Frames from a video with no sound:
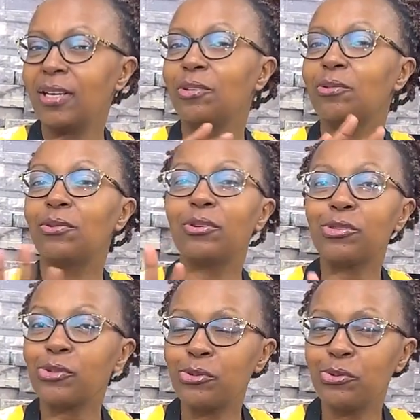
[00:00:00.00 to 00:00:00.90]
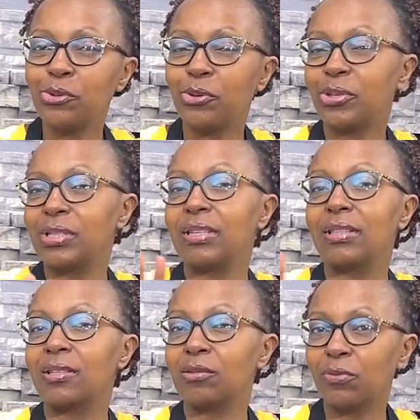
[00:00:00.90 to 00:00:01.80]
You could also do yours in
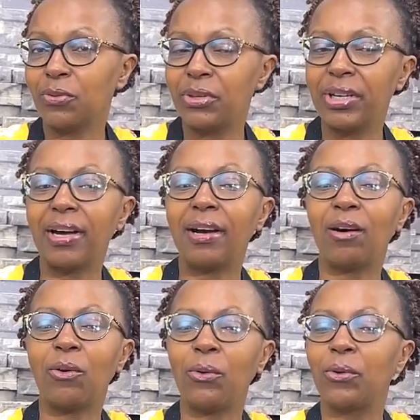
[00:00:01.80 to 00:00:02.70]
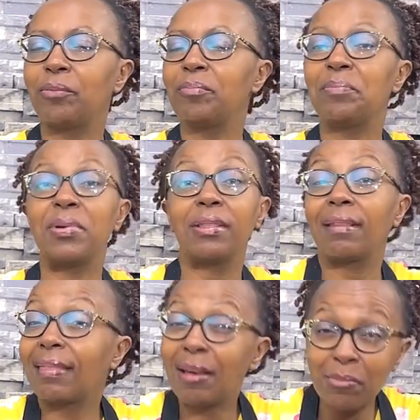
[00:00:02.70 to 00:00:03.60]
the sufuria or maybe in the
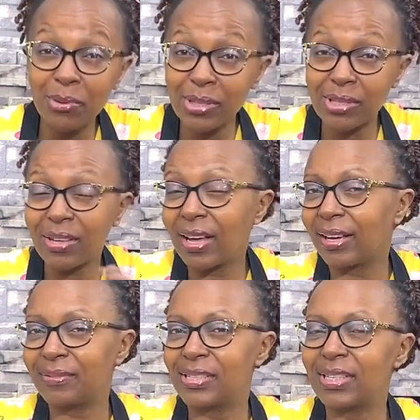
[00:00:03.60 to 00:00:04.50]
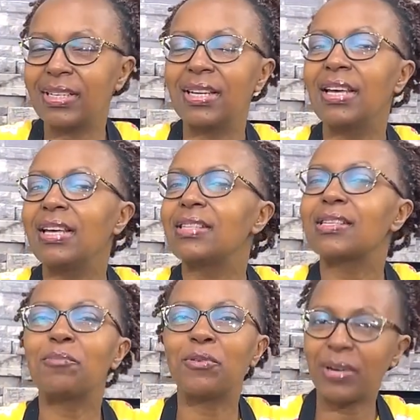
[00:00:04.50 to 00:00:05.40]
thermos. There I have seen
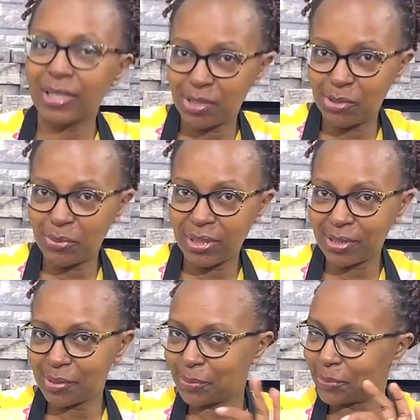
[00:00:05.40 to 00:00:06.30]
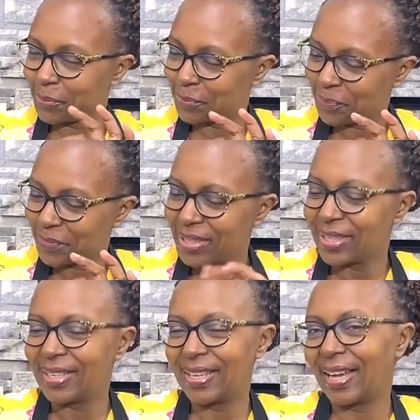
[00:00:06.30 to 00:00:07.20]
some of us doing. So
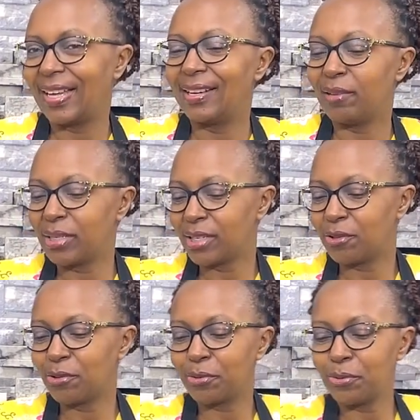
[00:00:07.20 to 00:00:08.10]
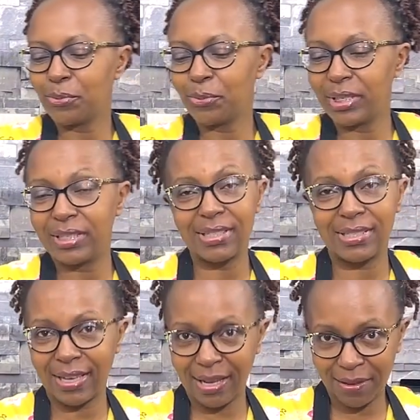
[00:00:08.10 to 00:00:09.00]
yeah, let me take you through what it is
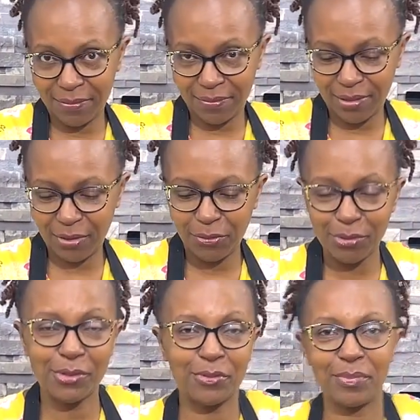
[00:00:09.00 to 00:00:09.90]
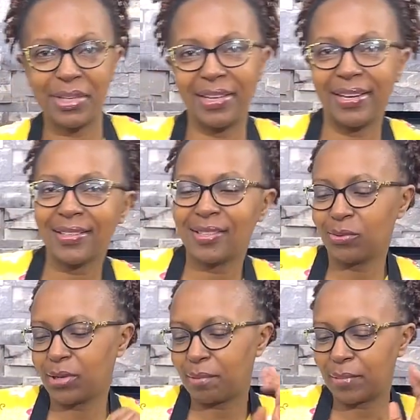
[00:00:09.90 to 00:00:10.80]
I have in front of me here. So
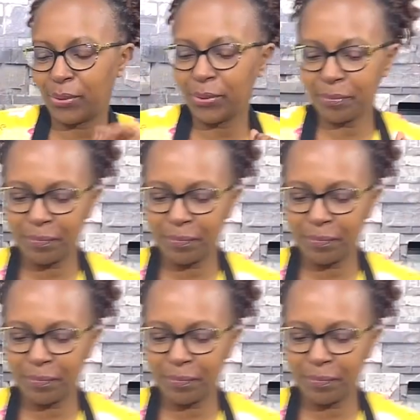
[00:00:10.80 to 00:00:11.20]
come along.